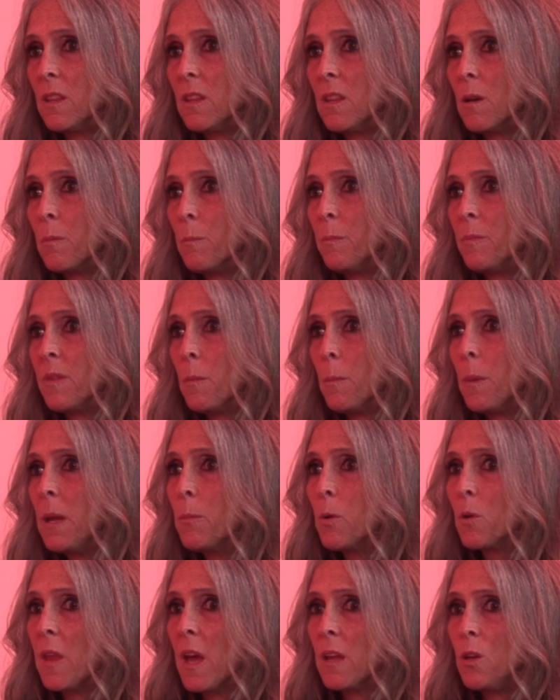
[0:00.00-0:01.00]
the
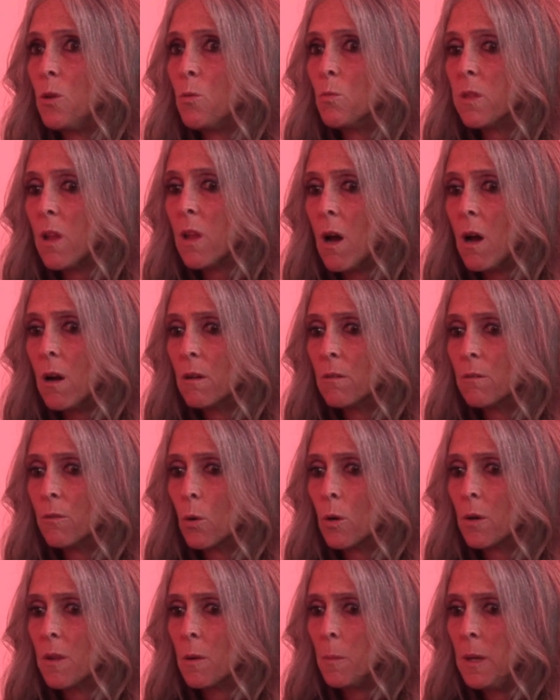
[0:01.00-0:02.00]
people that you love
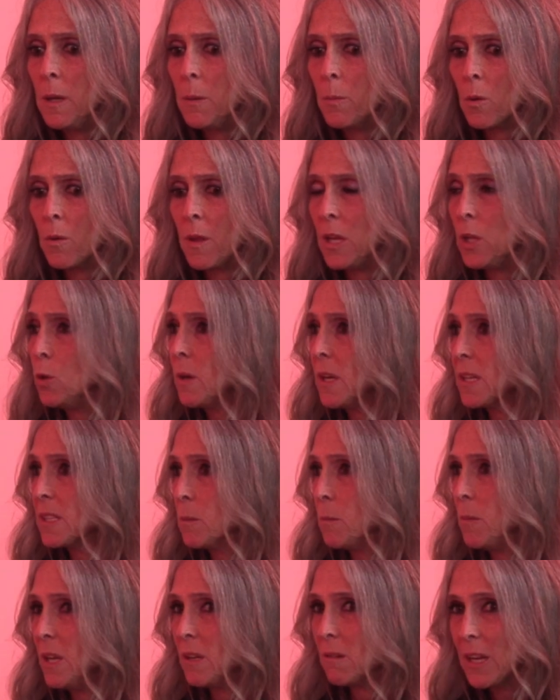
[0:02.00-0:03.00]
or the people that you get to
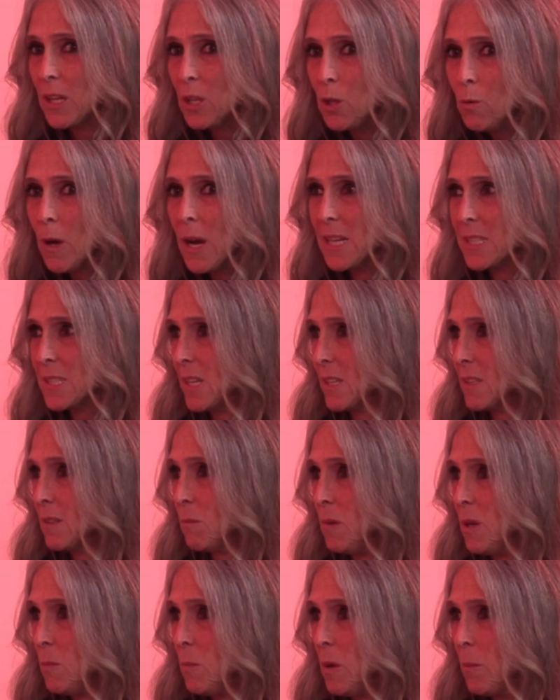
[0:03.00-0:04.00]
meet, like you guys get to
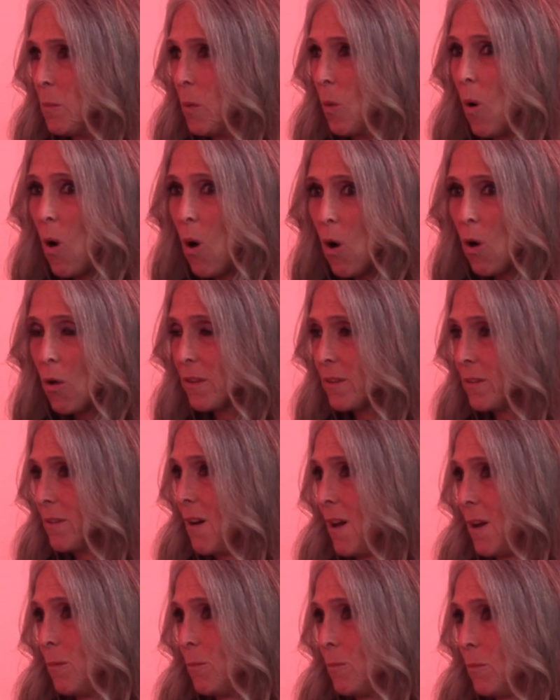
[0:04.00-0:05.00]
meet people all the
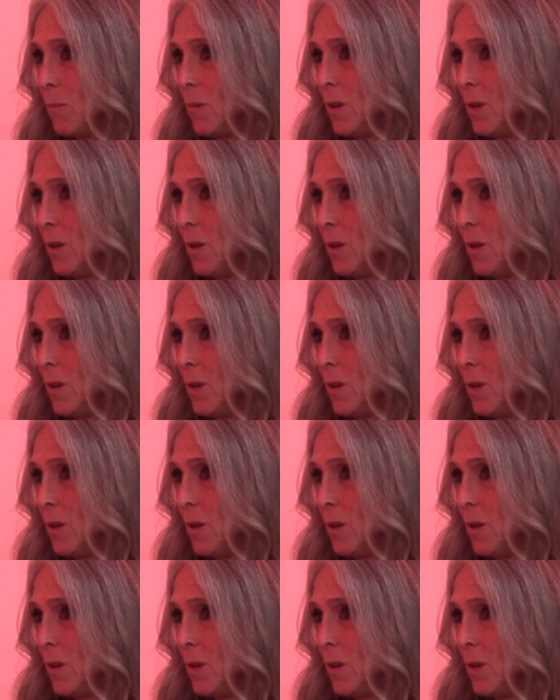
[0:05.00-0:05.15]
time.